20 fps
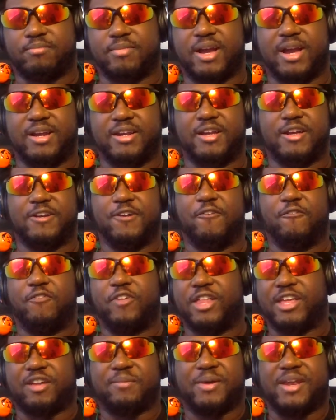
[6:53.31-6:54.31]
I don't
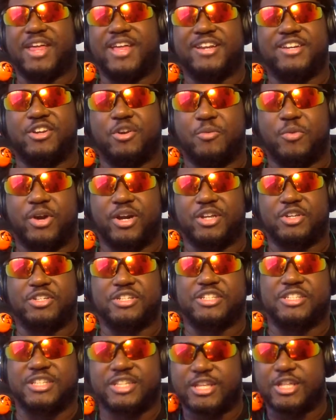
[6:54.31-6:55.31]
feel like I'm on edge no more. You
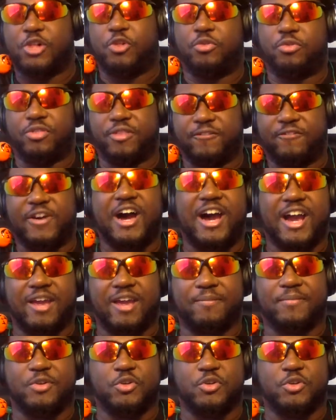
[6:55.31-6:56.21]
just killed the vibe.